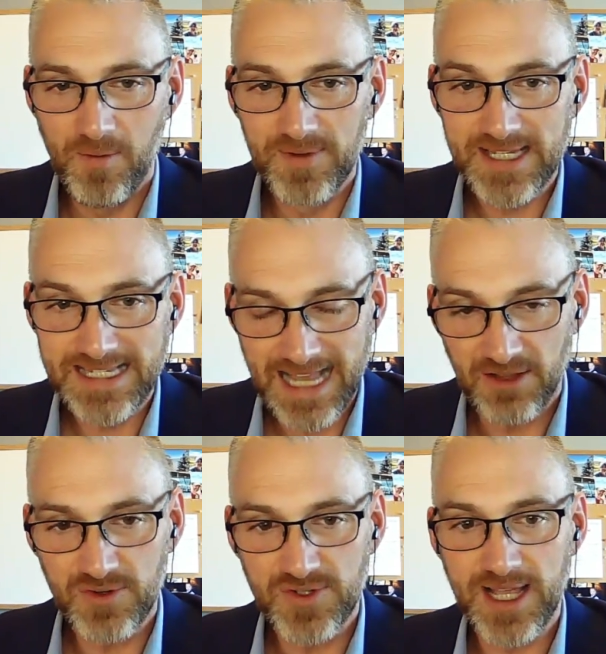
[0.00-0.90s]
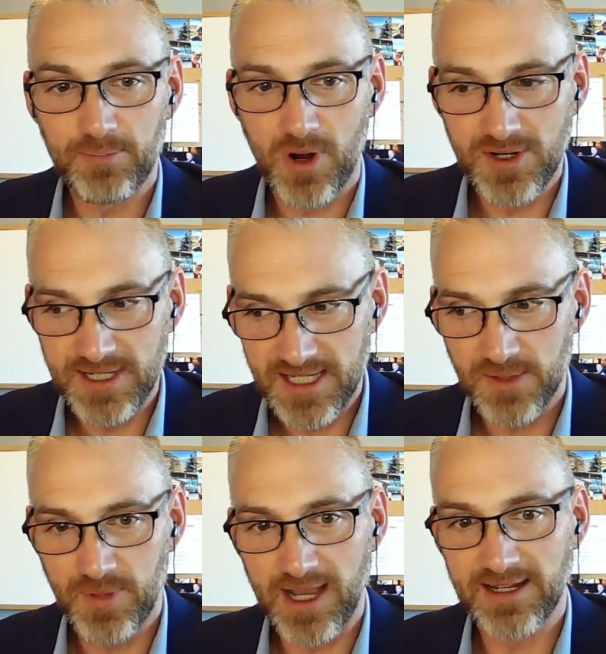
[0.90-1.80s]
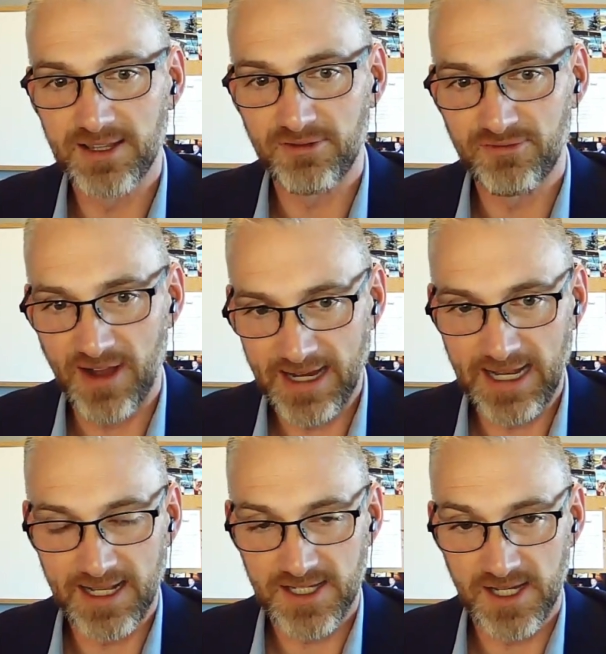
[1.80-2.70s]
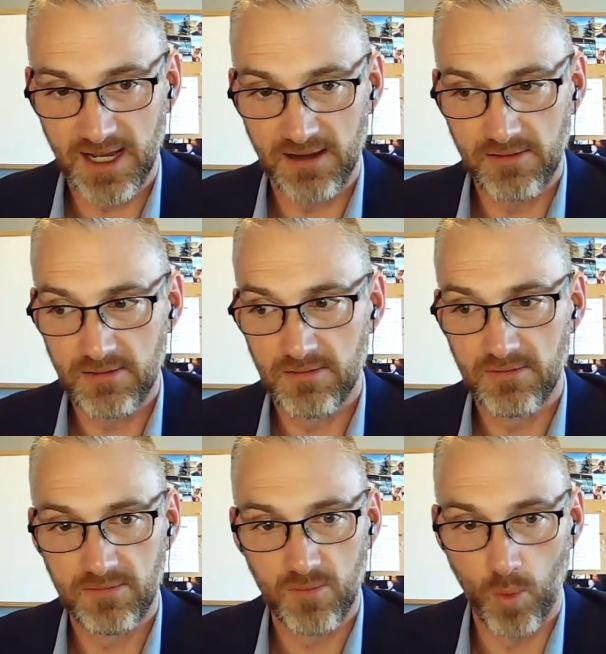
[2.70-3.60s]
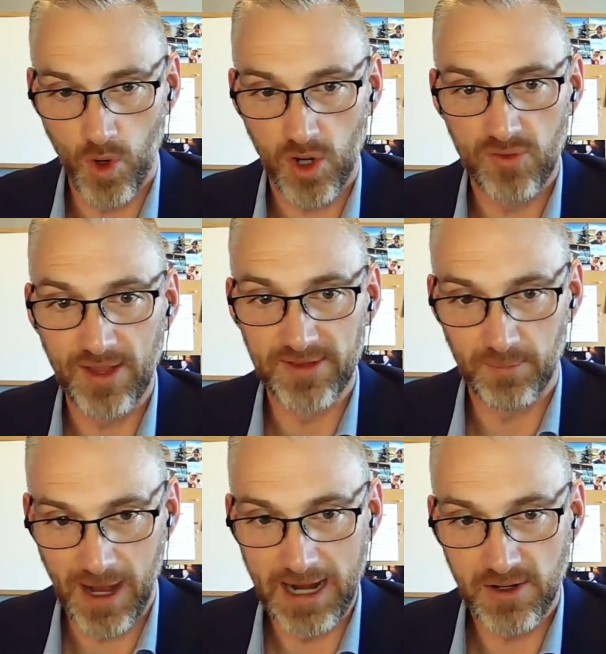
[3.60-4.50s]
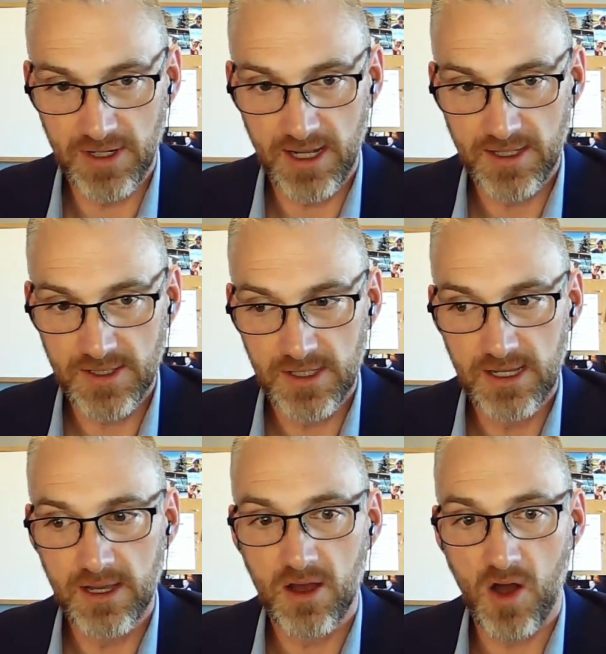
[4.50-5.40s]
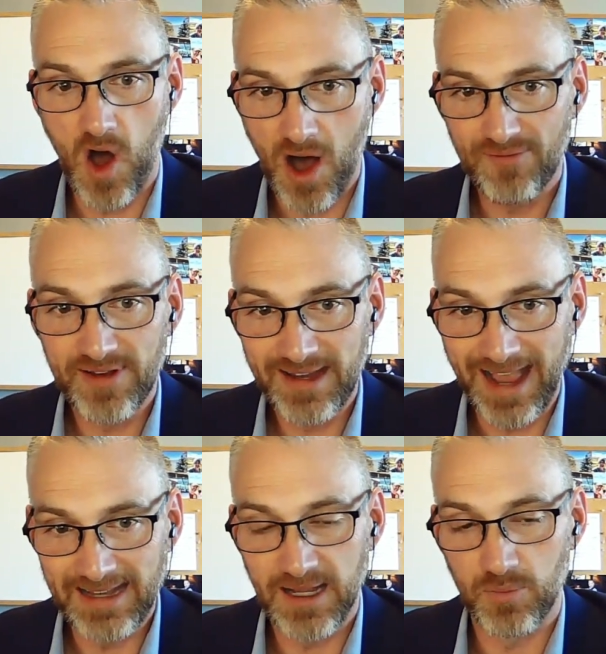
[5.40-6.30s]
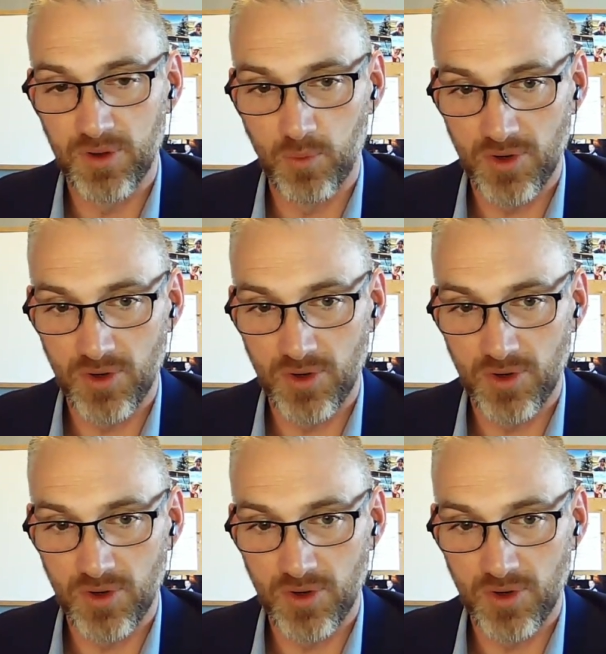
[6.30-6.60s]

Sellers that participate in the financing work that the buyer does often end up with more